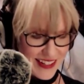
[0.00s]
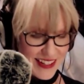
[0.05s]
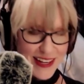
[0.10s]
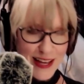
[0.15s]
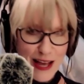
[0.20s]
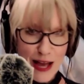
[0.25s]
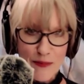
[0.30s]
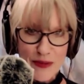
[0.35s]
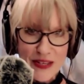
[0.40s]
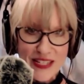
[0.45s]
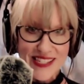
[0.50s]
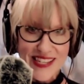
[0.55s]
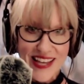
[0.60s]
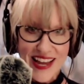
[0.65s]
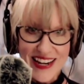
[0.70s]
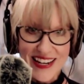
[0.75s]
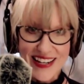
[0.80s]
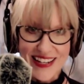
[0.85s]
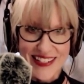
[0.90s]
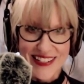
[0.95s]
I'm
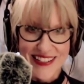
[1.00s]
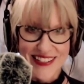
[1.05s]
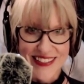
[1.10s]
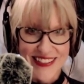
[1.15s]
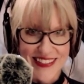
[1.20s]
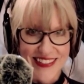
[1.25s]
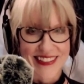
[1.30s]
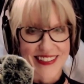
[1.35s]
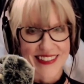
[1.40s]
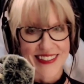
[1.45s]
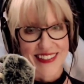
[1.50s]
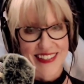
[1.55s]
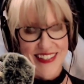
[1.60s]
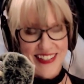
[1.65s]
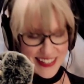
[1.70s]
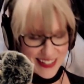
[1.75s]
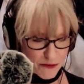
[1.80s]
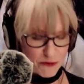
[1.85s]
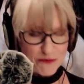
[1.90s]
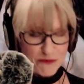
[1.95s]
excited.
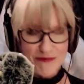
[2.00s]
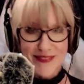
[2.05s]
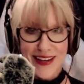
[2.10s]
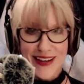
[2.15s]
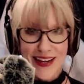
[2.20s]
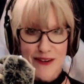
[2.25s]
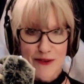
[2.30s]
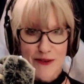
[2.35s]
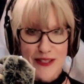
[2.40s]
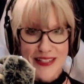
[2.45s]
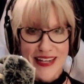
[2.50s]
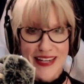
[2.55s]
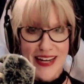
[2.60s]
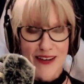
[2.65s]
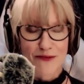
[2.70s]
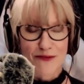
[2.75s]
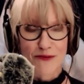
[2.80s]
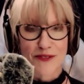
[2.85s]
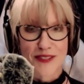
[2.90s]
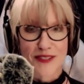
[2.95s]
I really
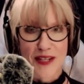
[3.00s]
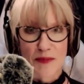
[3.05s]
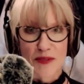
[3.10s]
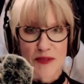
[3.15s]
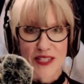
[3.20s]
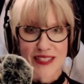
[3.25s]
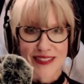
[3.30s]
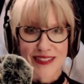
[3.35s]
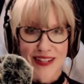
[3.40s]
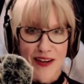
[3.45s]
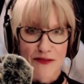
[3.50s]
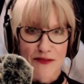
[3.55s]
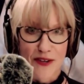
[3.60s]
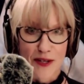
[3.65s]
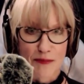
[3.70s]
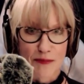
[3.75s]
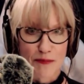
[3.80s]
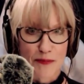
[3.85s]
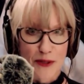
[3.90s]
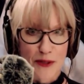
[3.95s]
have come to love our
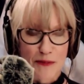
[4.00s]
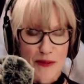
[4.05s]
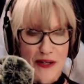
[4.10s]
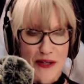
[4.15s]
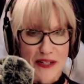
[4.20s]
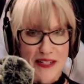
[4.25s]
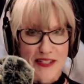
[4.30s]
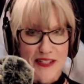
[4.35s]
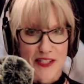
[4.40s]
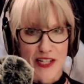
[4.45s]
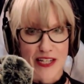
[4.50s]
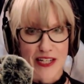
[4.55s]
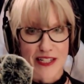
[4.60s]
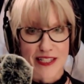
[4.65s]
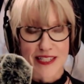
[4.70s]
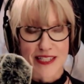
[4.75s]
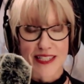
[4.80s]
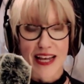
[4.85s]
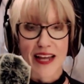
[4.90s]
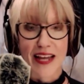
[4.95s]
bookmark
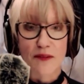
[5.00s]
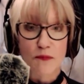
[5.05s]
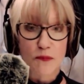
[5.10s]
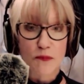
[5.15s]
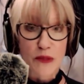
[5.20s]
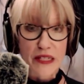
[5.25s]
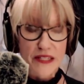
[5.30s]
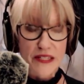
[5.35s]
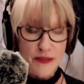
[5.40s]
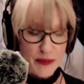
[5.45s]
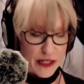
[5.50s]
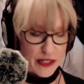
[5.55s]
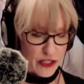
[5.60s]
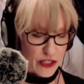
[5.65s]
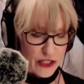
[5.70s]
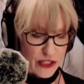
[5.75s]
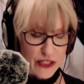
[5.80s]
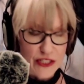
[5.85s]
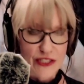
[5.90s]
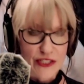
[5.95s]
exchanges. And please make sure
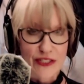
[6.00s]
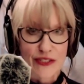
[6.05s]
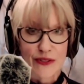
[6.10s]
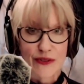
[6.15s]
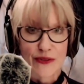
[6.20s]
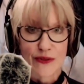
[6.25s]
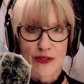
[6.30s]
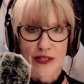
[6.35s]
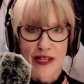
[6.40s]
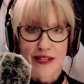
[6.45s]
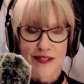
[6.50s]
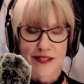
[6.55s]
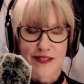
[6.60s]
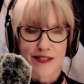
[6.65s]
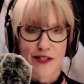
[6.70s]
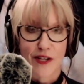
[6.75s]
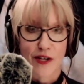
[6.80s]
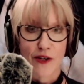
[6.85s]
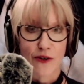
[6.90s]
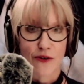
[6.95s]
to let us
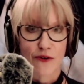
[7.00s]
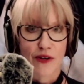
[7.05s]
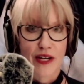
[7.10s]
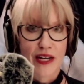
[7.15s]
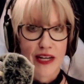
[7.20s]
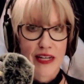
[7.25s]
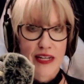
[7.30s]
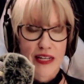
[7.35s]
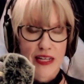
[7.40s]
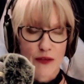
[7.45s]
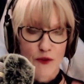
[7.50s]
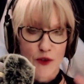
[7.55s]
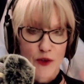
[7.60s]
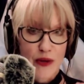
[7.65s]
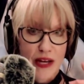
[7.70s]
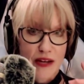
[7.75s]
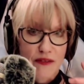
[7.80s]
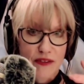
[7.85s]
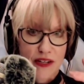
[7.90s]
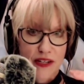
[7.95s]
know if you
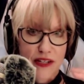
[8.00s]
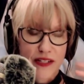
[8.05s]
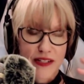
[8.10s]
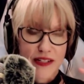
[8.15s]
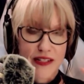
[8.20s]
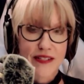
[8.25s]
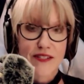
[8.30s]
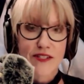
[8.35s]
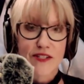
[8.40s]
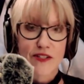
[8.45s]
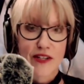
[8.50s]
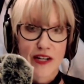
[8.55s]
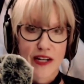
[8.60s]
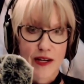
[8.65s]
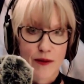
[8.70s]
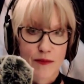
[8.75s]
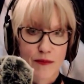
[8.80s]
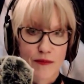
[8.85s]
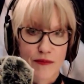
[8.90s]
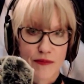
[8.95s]
have an
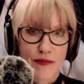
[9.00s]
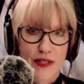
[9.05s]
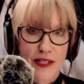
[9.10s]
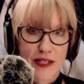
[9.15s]
Instagram